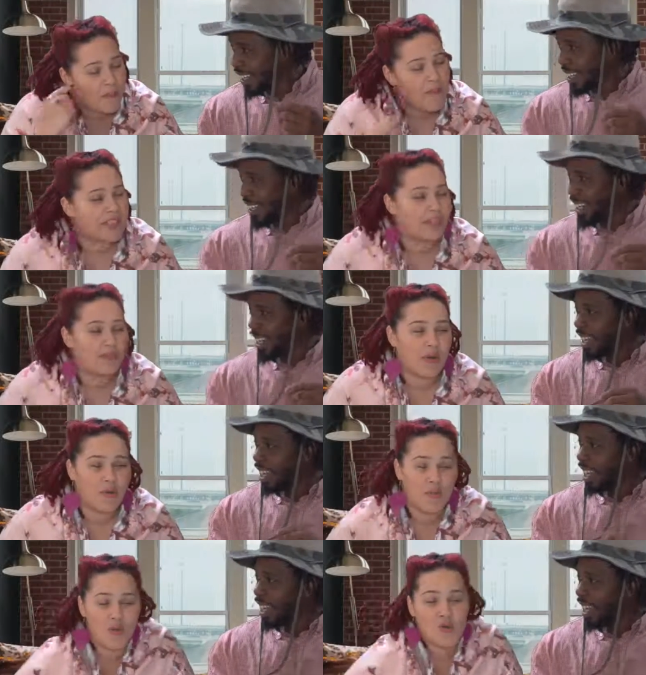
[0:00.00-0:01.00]
Speaker 1: messing him
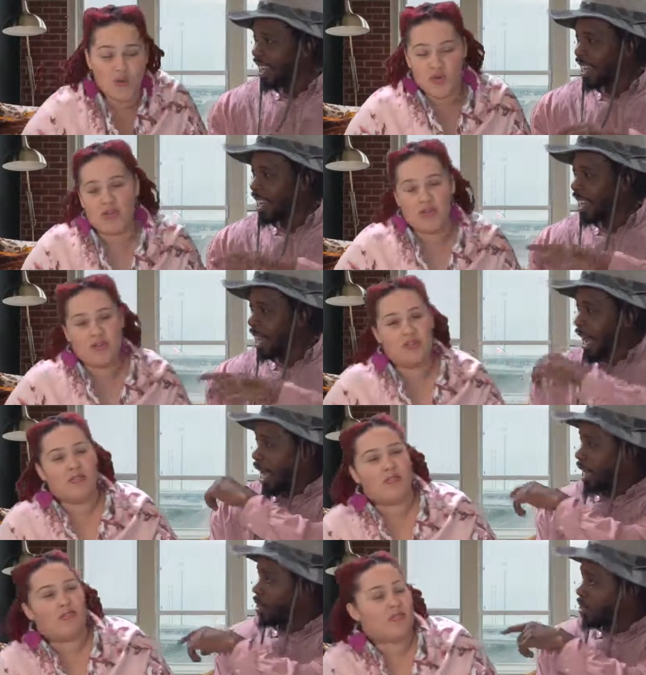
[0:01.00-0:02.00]
up more.
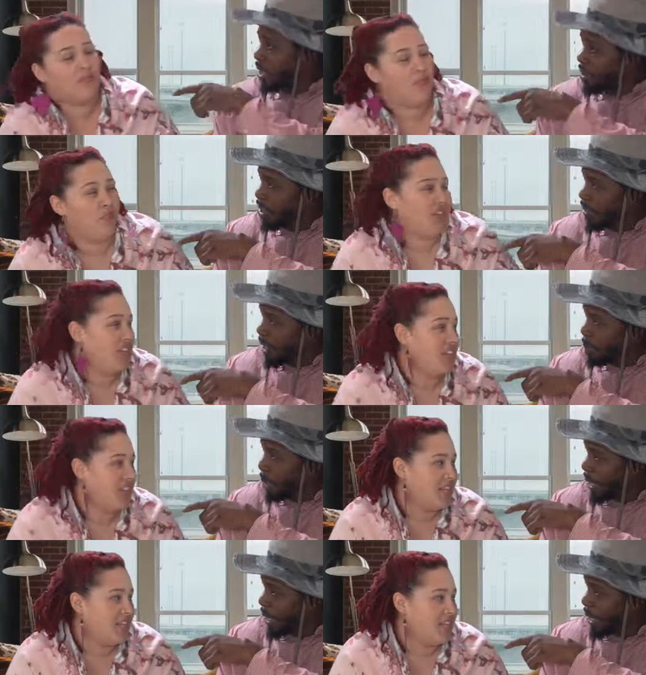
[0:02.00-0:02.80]
Did you get oh, that